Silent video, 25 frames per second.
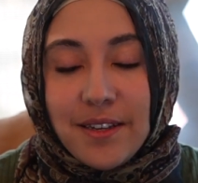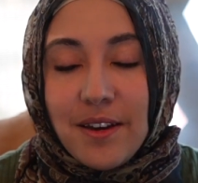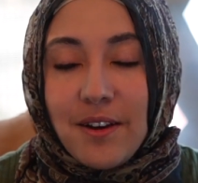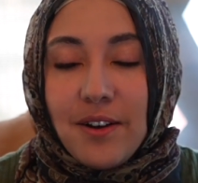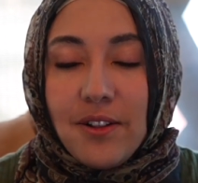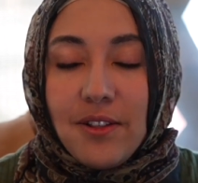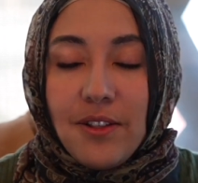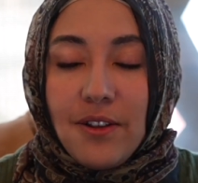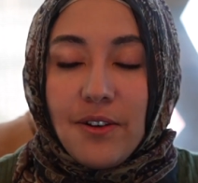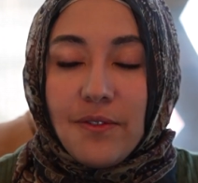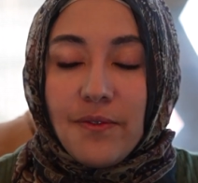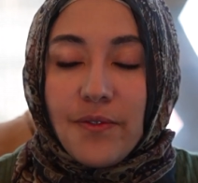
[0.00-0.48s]
Ya
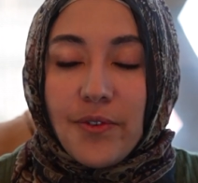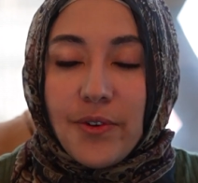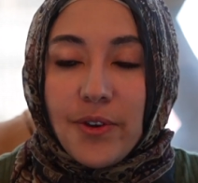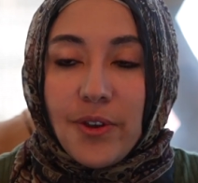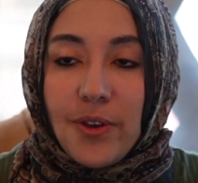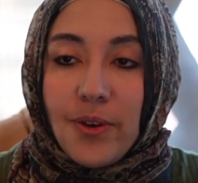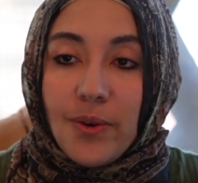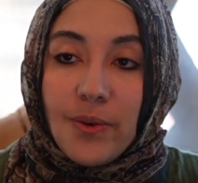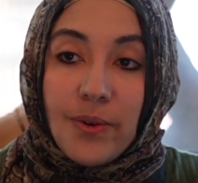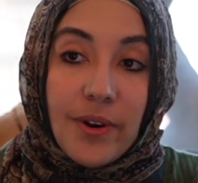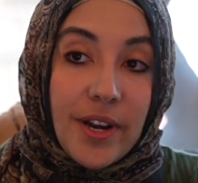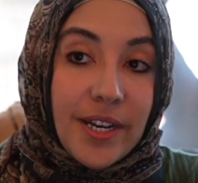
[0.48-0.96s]
Allah, for
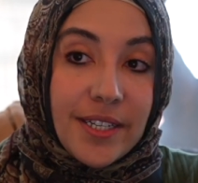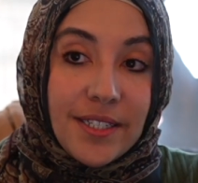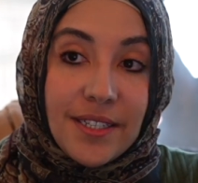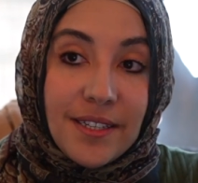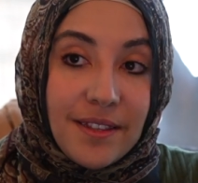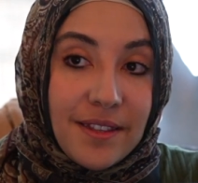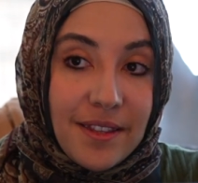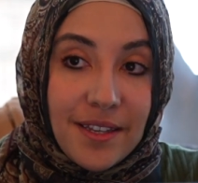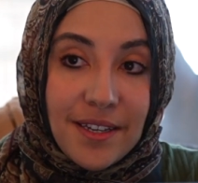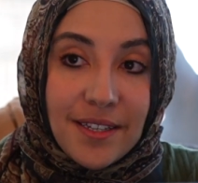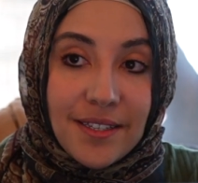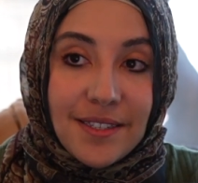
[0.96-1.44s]
you, or I
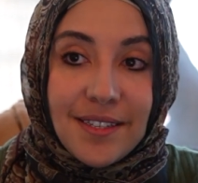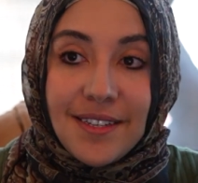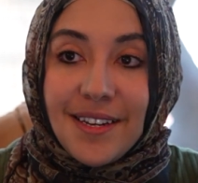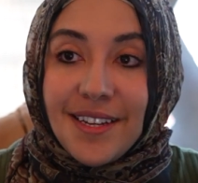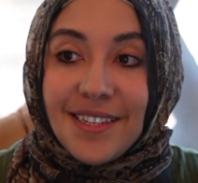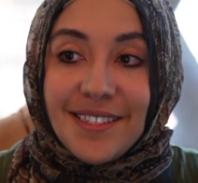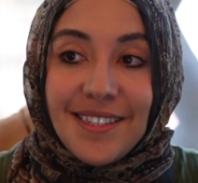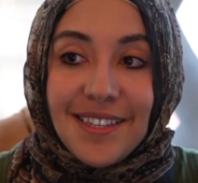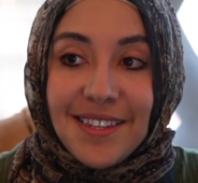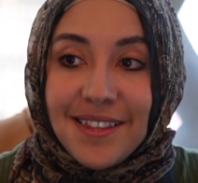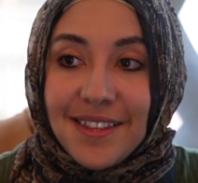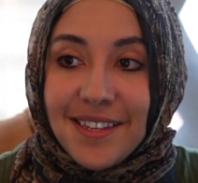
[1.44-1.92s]
did this and
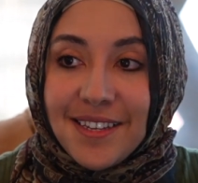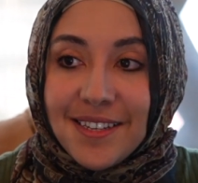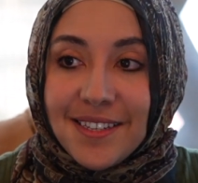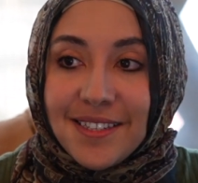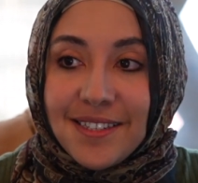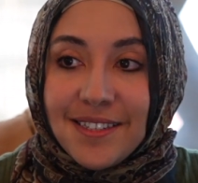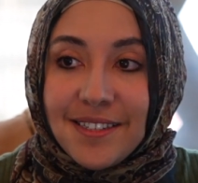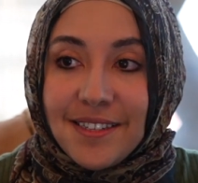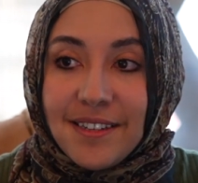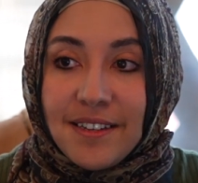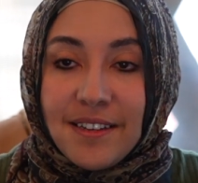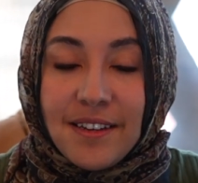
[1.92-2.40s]
I did
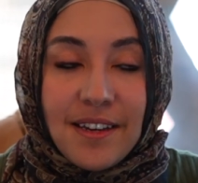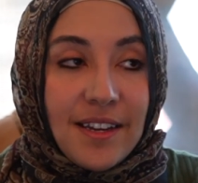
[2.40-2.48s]
this,